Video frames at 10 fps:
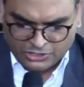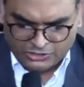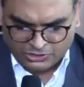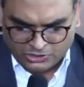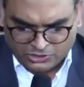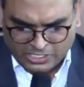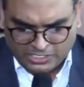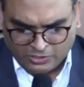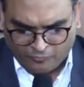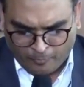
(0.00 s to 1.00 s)
Jesus
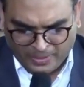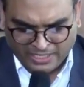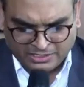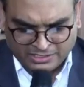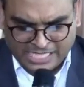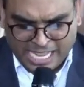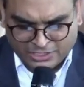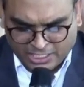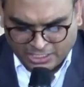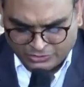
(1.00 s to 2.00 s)
says of repentance, I
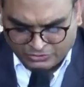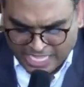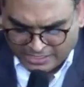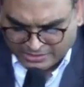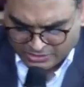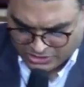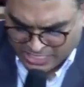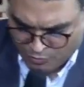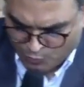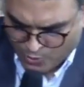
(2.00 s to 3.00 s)
tell you that in the
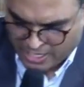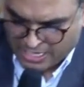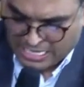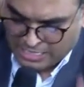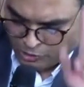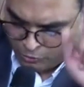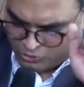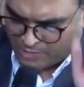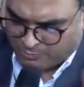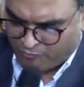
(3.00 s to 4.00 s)
same way. Luke
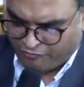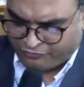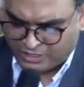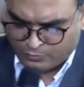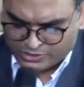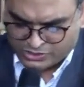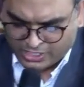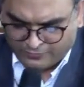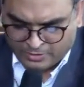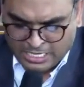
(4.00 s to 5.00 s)
chapter 15 verse
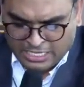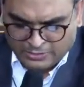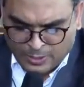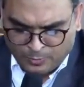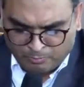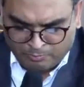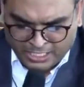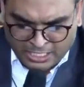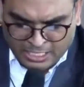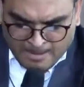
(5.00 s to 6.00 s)
7. There will
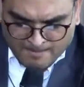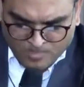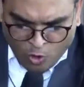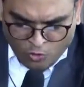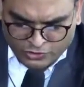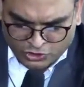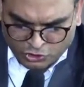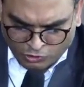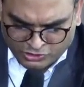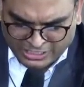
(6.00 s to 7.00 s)
be more
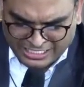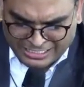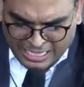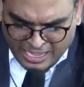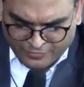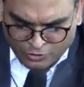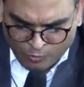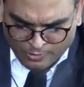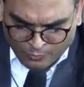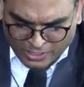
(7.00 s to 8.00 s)
rejoicing in heaven
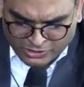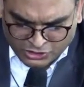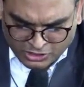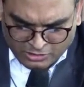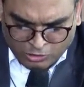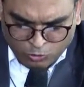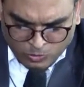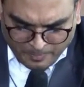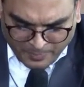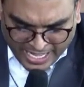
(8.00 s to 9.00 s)
over one sinner who
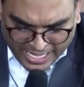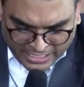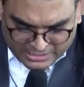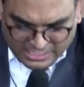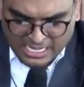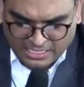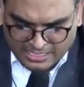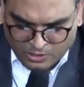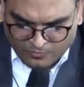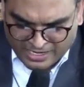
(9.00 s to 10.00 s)
repents
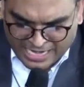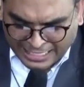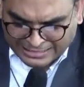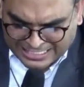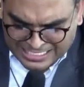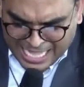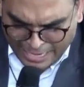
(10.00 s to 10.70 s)
than over 99